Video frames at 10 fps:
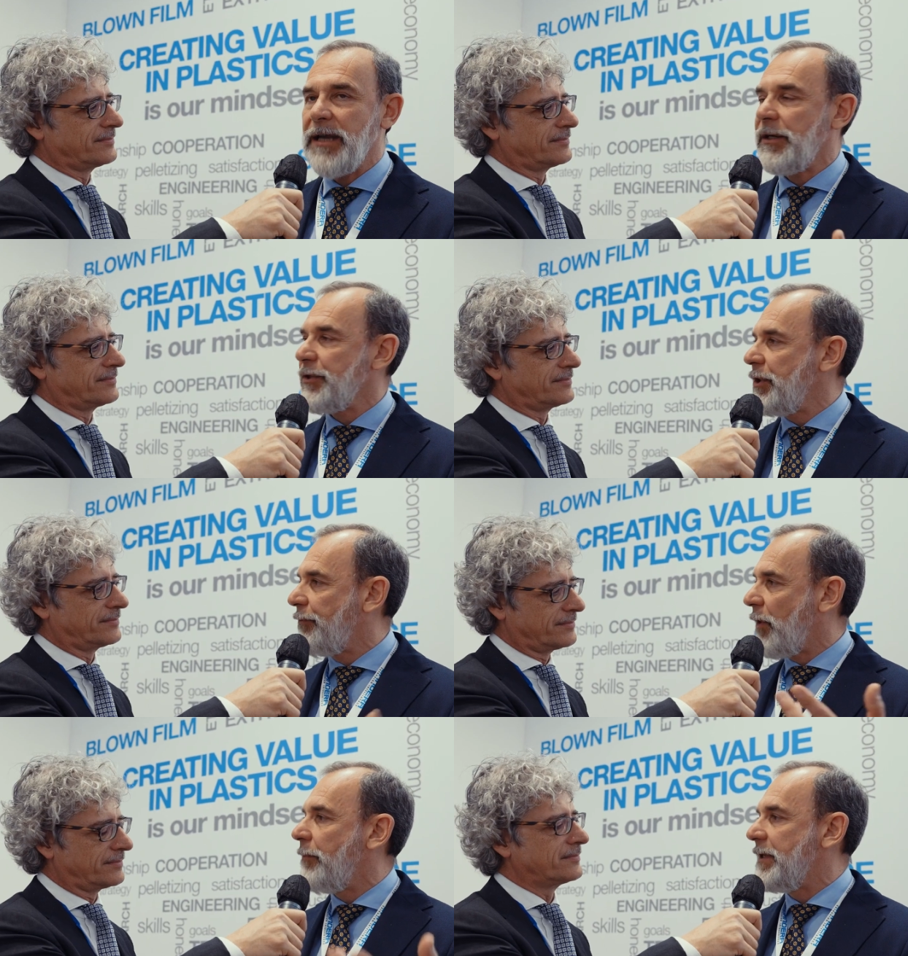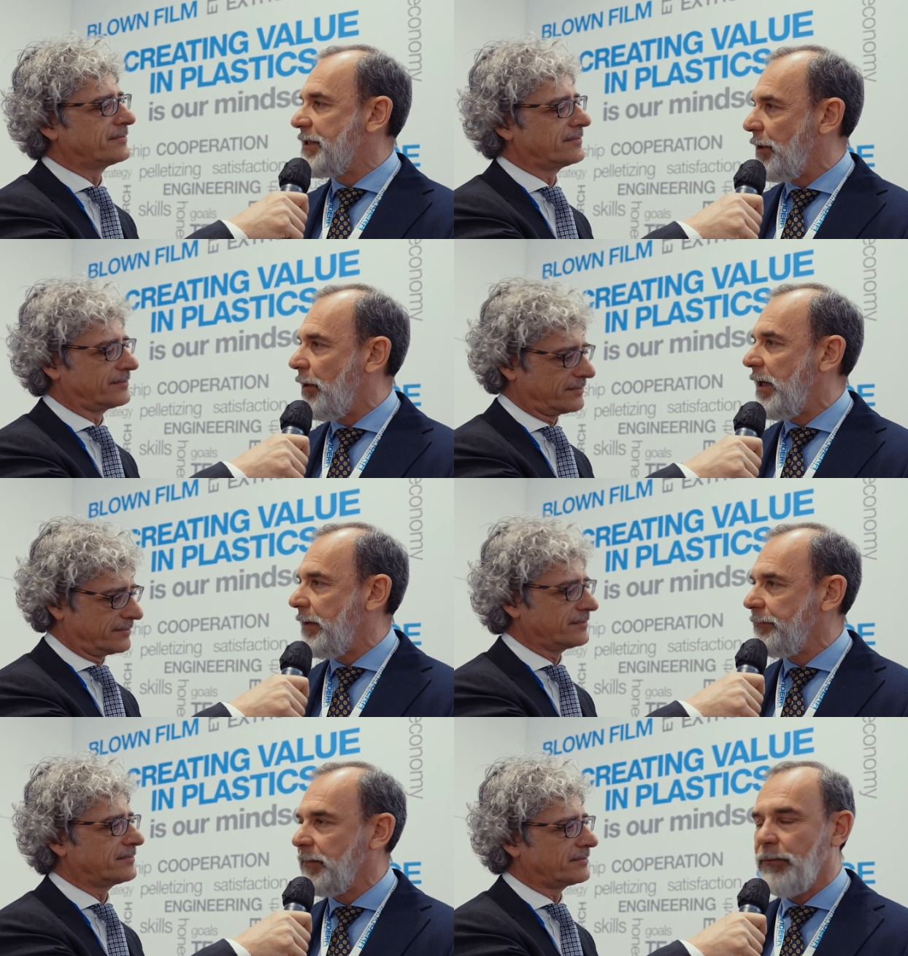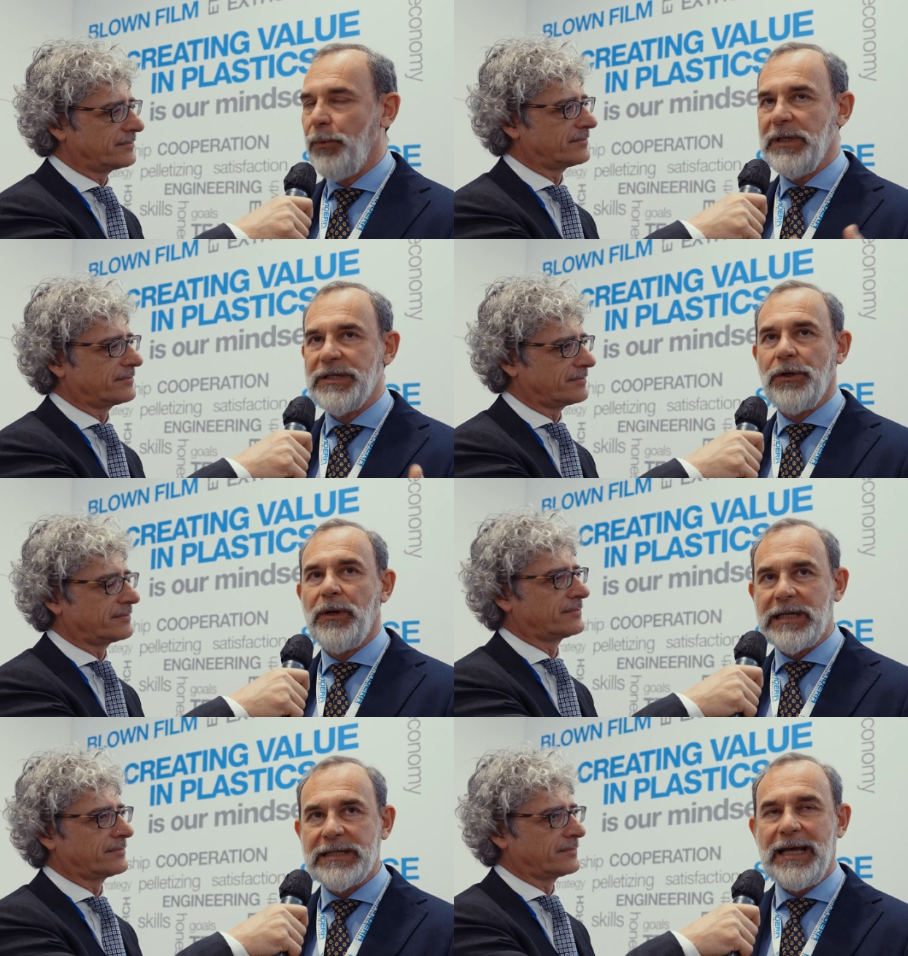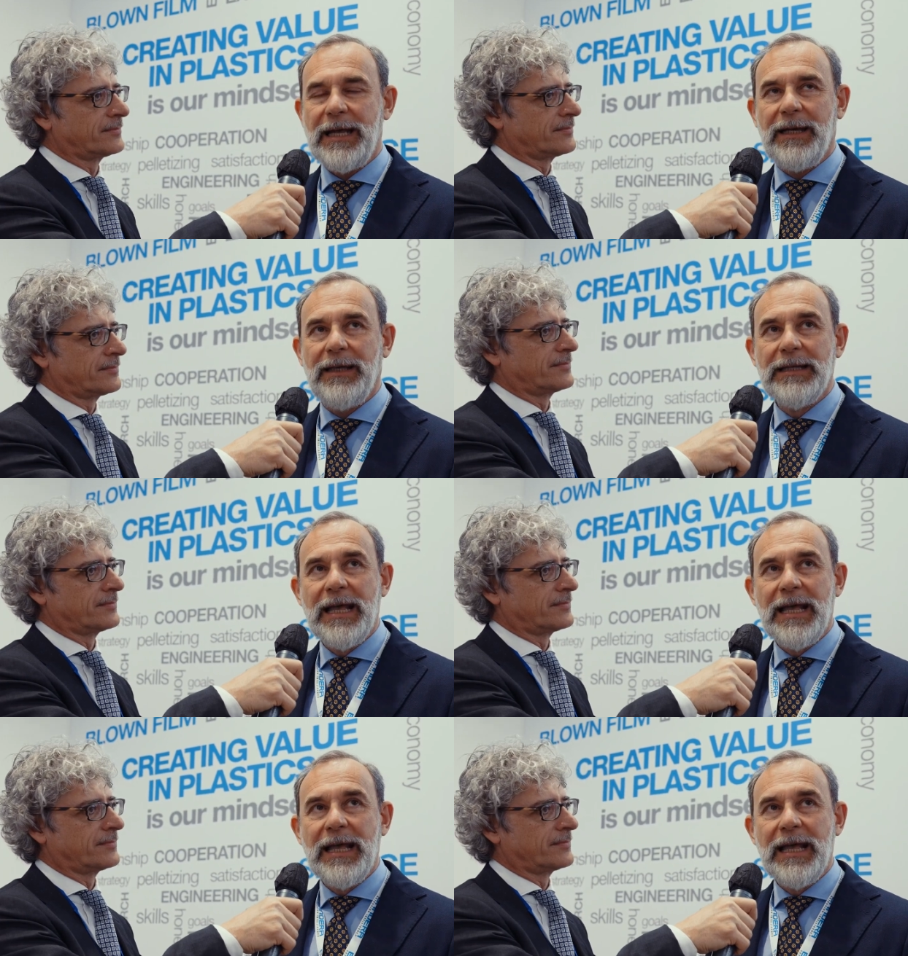Speaker 1: energy from the solar with a solar cell